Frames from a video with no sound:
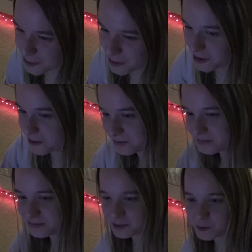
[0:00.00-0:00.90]

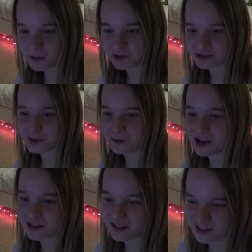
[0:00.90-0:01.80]
To, whoever's
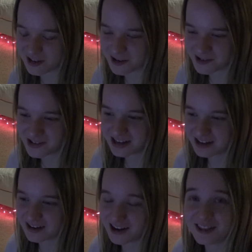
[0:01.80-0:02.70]
gonna win,
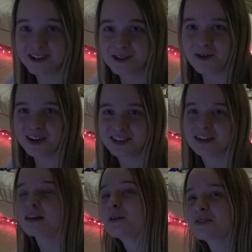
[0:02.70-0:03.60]
so, thanks for
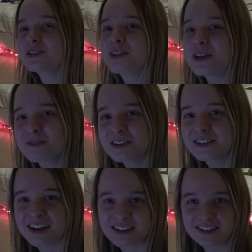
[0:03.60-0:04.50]
watching, and I'll see you
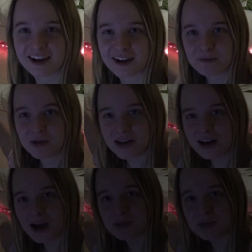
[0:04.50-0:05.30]
lovelies next time.